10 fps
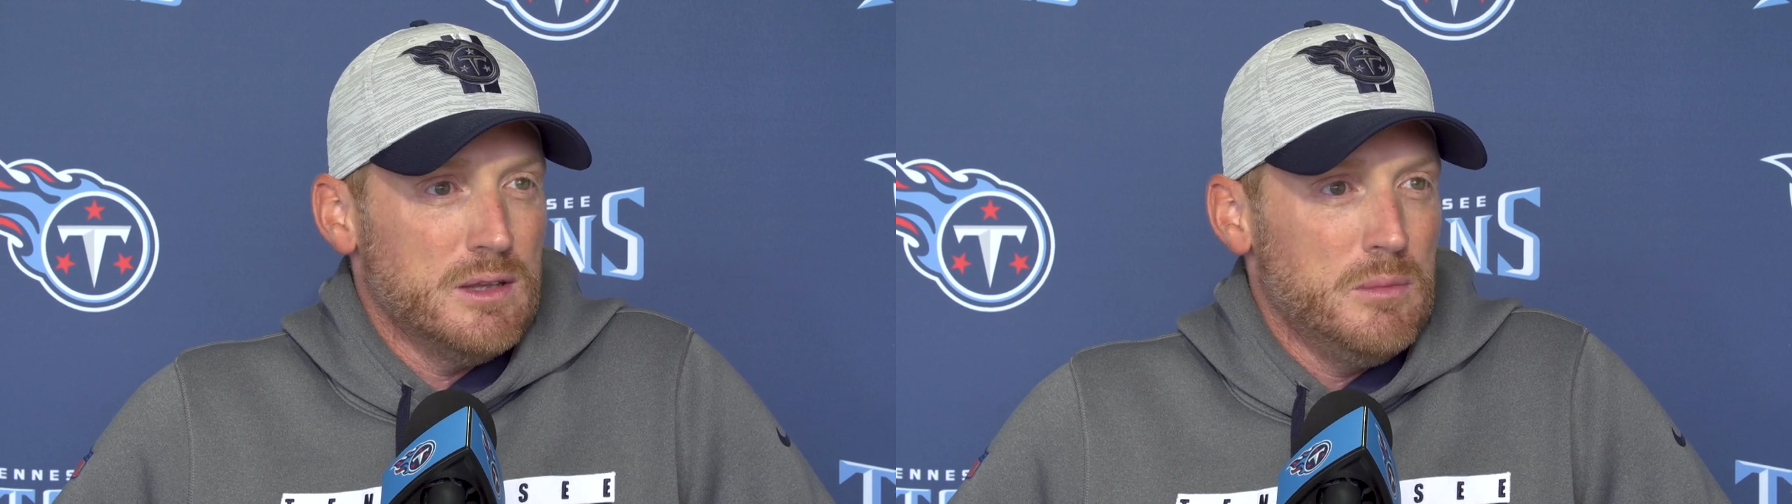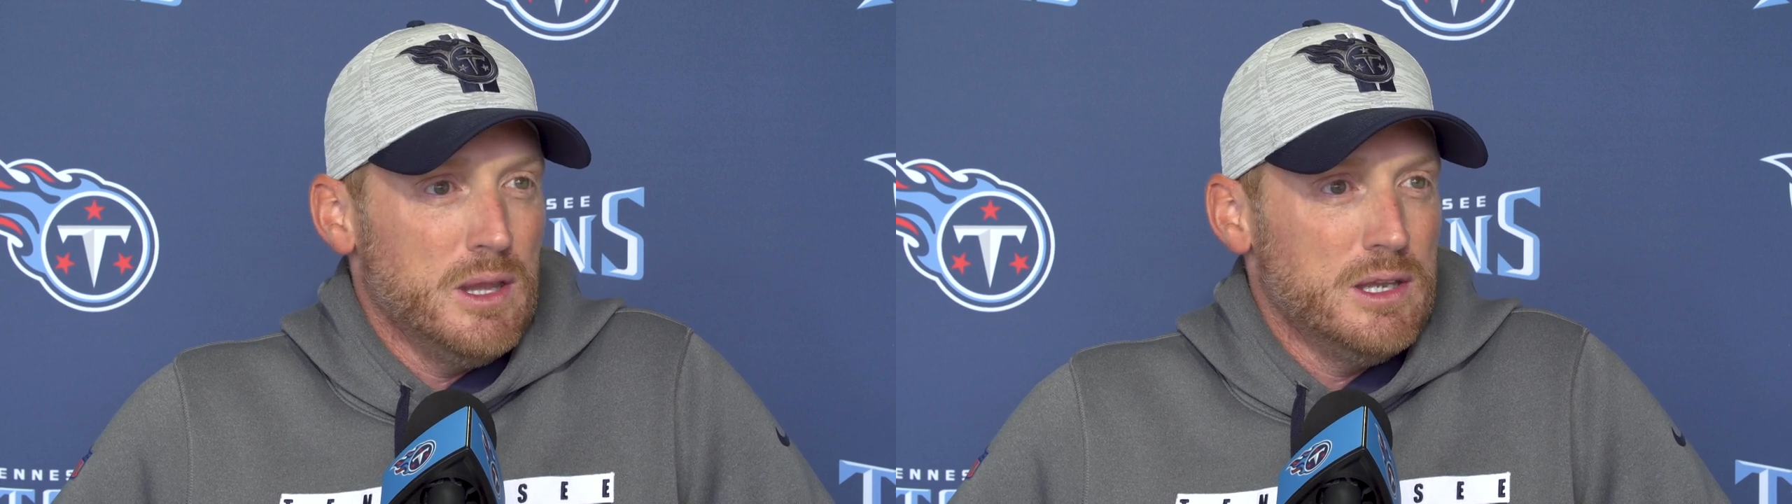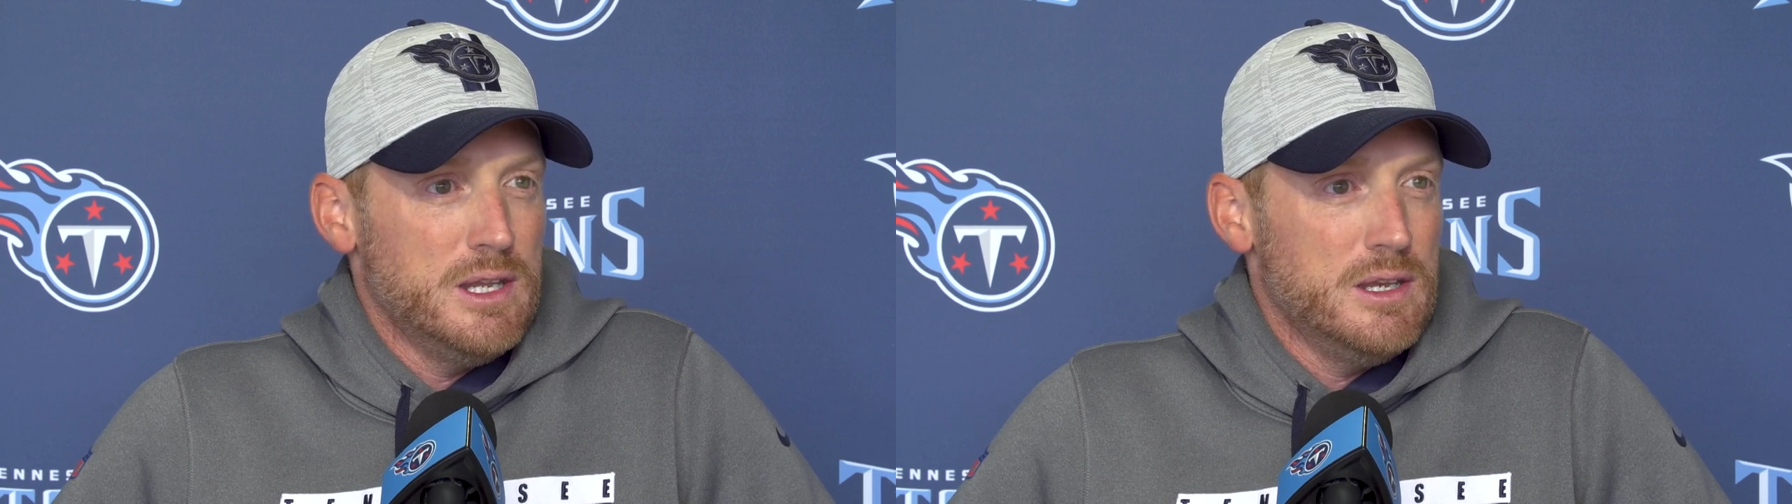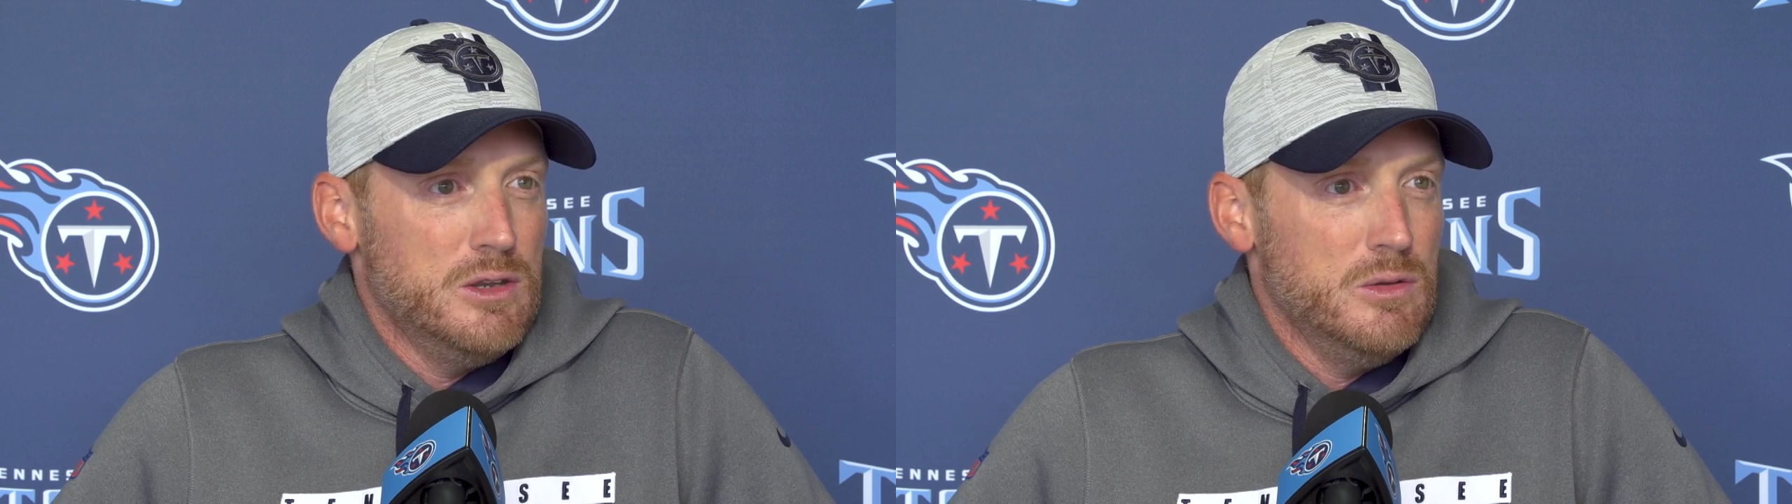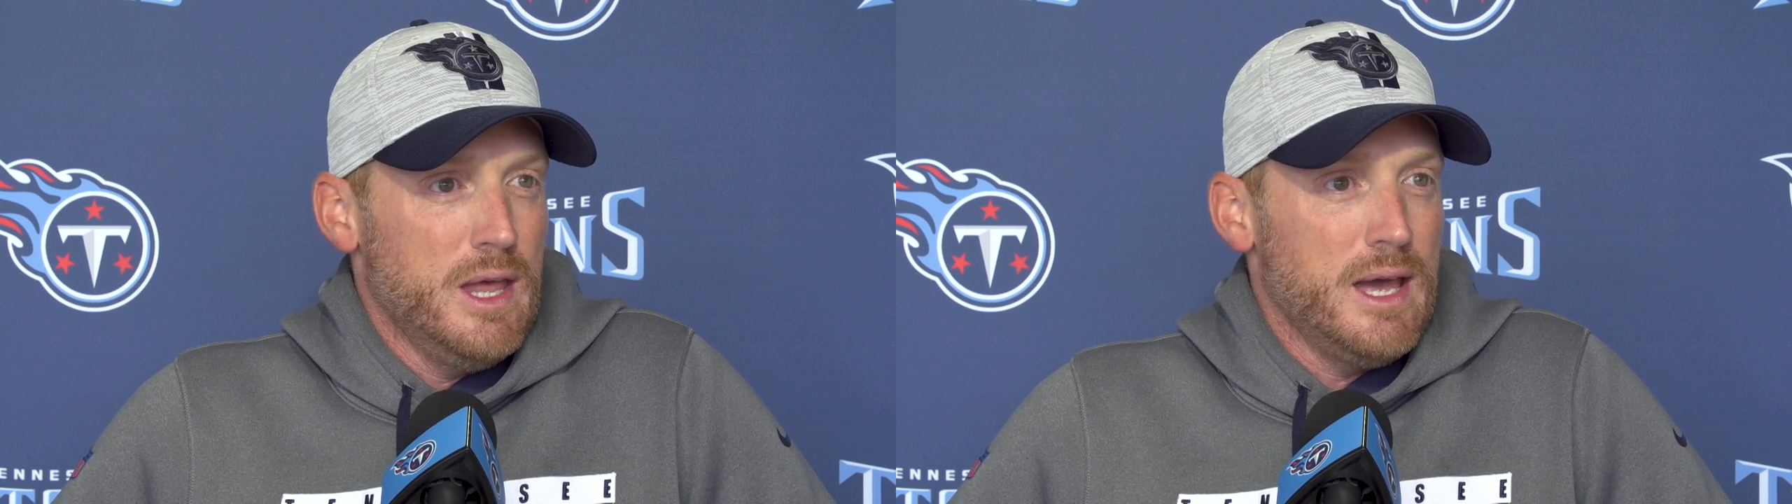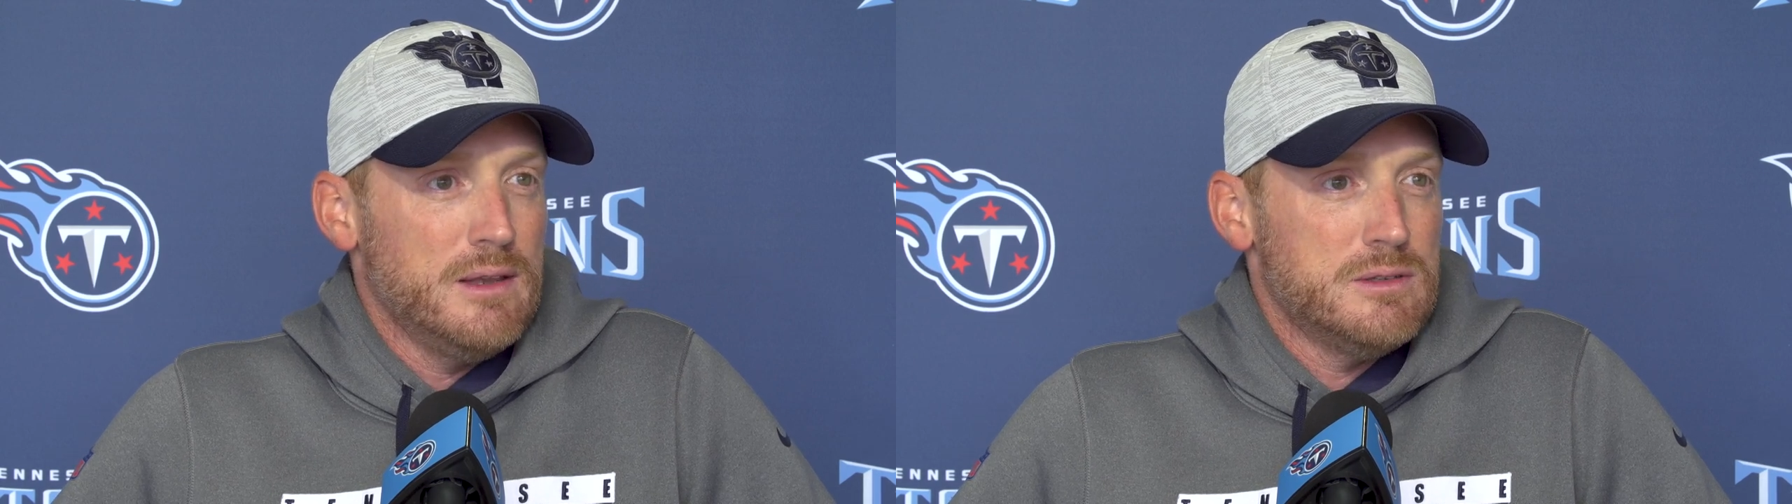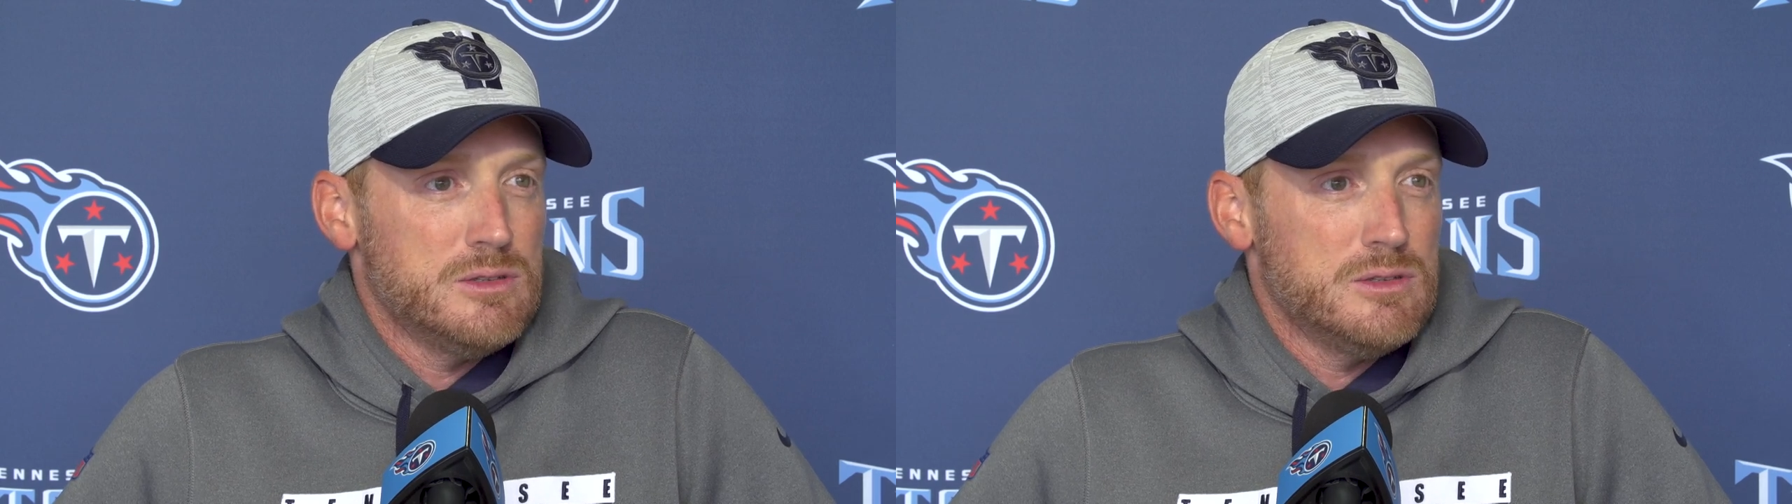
ability to do that.